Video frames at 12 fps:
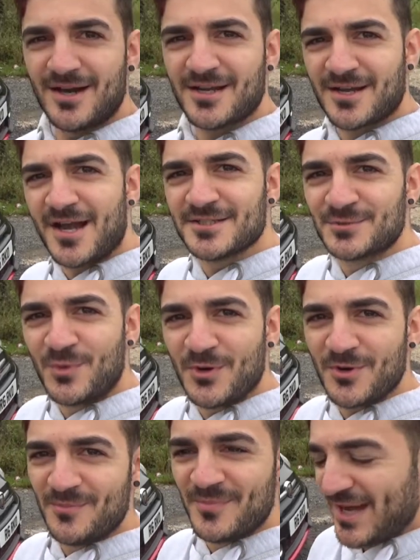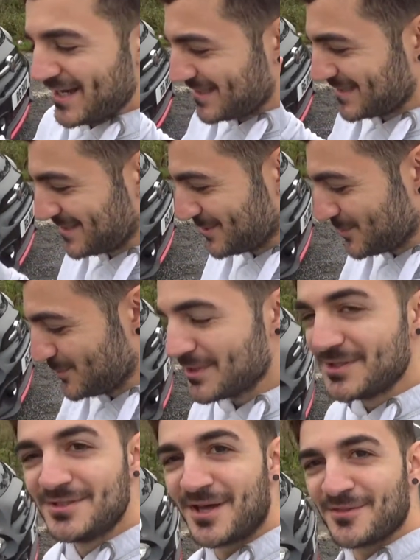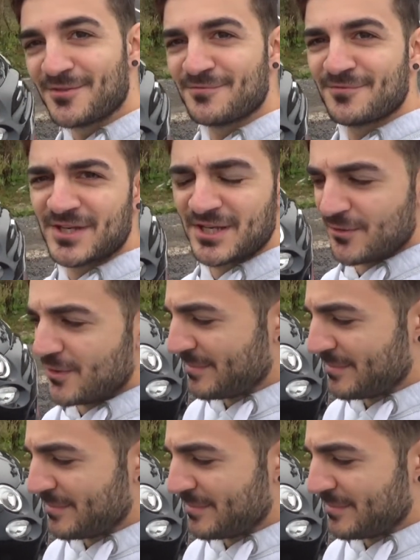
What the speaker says: Hi guys, and welcome back to another video.